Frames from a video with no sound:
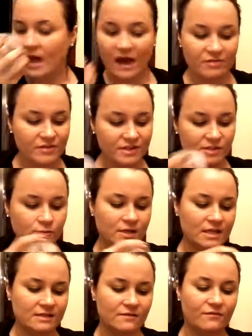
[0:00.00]
And this
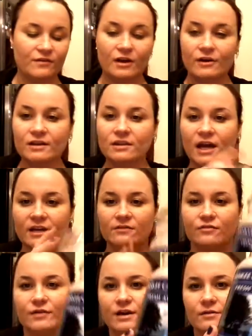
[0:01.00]
one is a very light
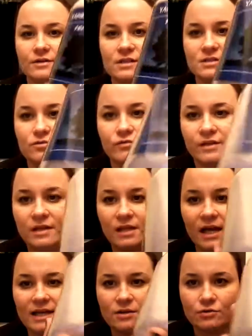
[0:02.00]
fragrance. It's a really
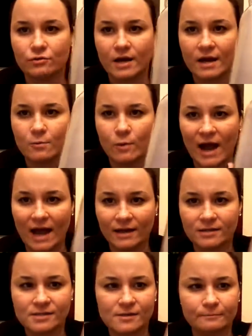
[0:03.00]
light gray
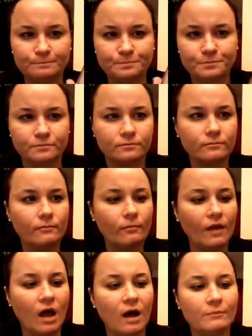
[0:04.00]
wax.
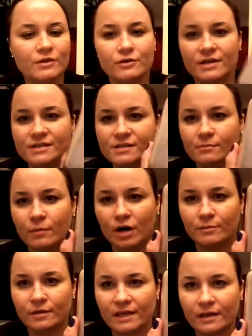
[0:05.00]
There is some
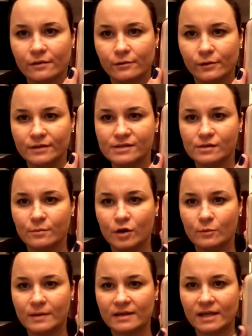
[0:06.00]
marbling through it, so I'm
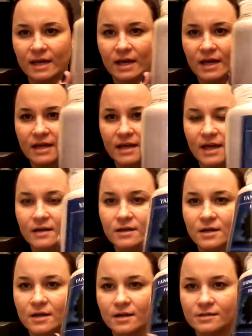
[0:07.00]
hoping that I get
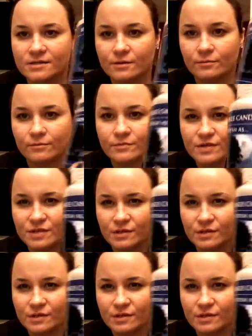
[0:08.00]
some